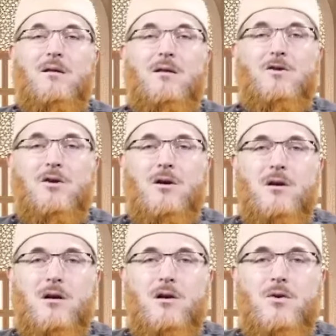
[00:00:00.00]
The
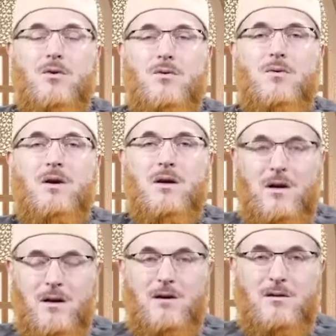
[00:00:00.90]
general
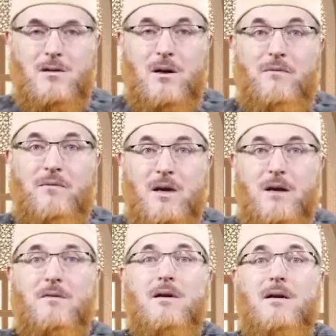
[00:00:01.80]
ruling is,
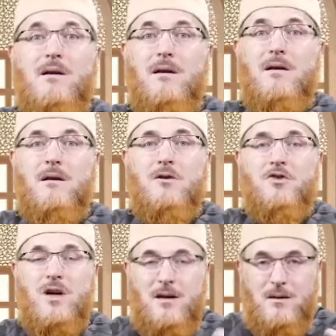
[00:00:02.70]
giving in
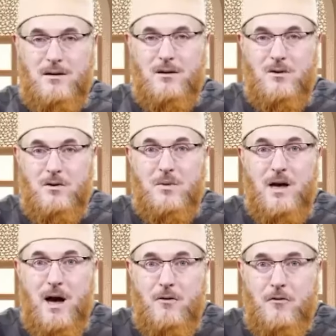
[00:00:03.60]
charity on
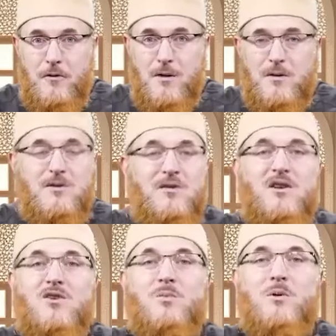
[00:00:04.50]
behalf of others
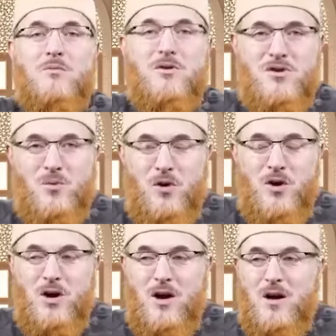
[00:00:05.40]
is permissible.
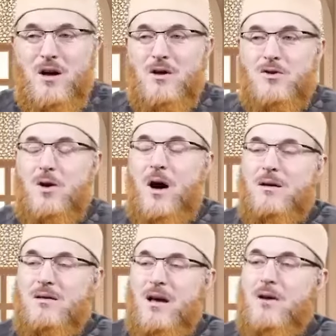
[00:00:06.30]
So
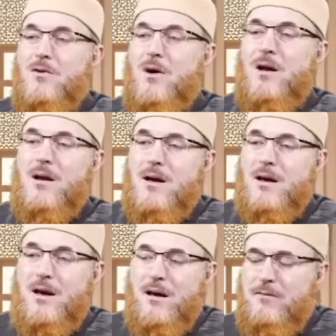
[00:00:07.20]
I say, oh Allah,
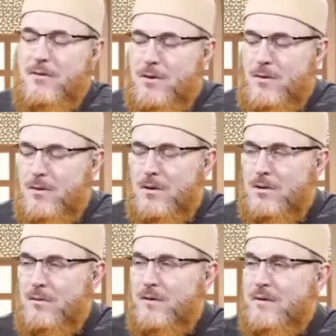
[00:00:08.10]
give the
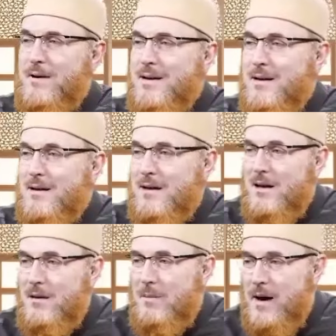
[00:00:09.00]
reward of giving them
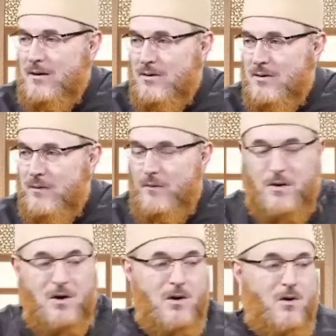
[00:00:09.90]
$10,
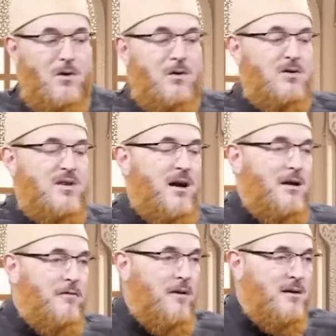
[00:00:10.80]
or
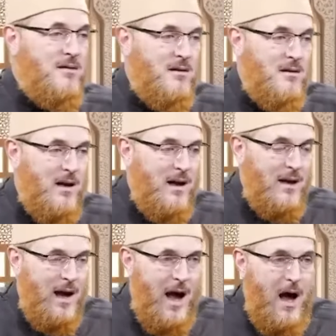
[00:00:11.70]
sacrificing a
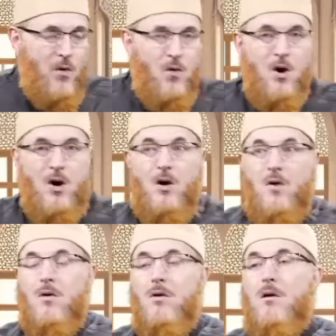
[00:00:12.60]
cow,
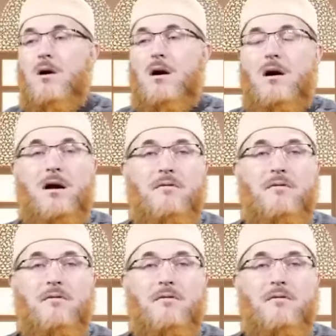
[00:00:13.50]
or